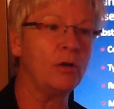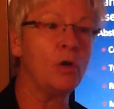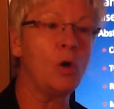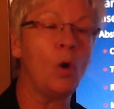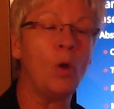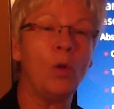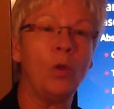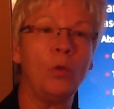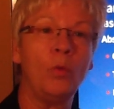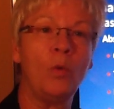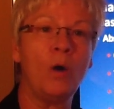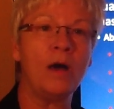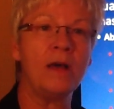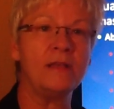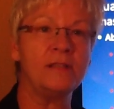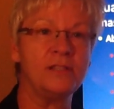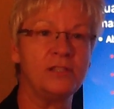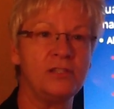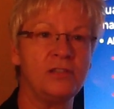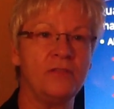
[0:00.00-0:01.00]
goal
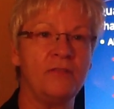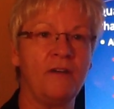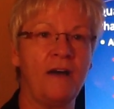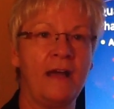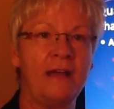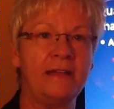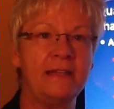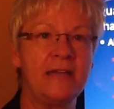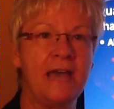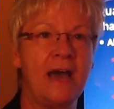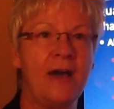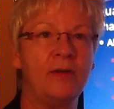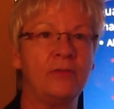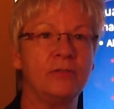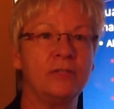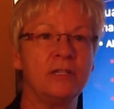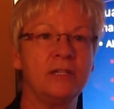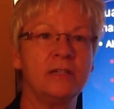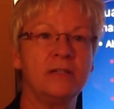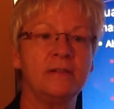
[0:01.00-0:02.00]
was to find
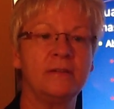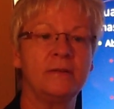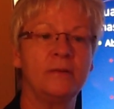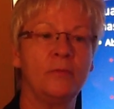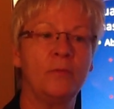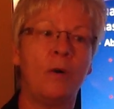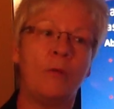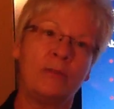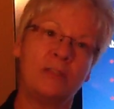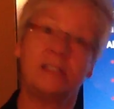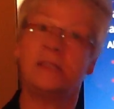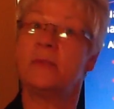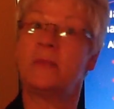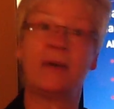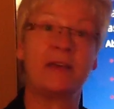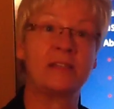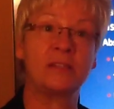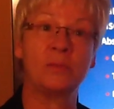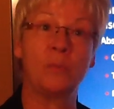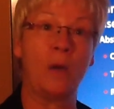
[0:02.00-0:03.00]
out what was the
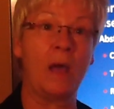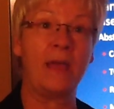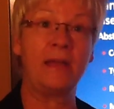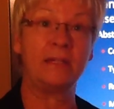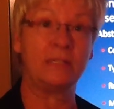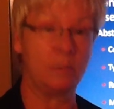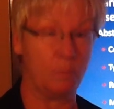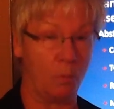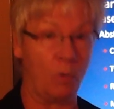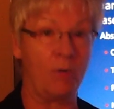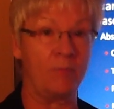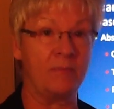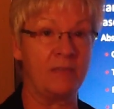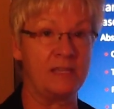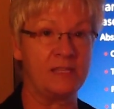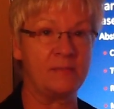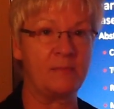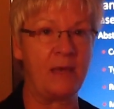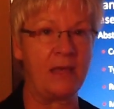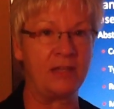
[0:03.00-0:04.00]
best way to warm
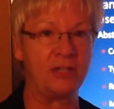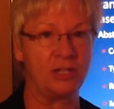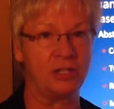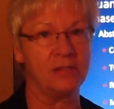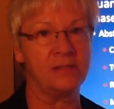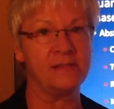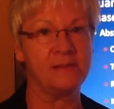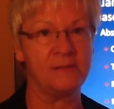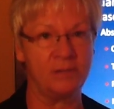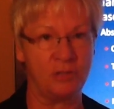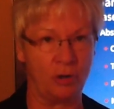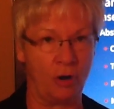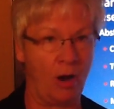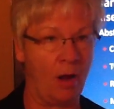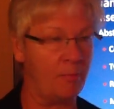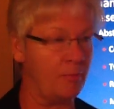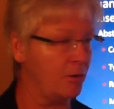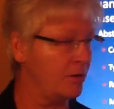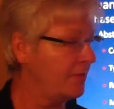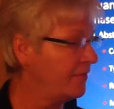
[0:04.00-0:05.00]
these patients
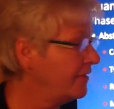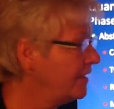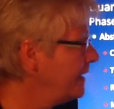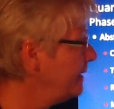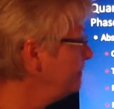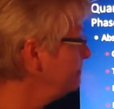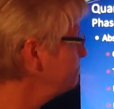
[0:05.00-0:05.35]
intraoperatively.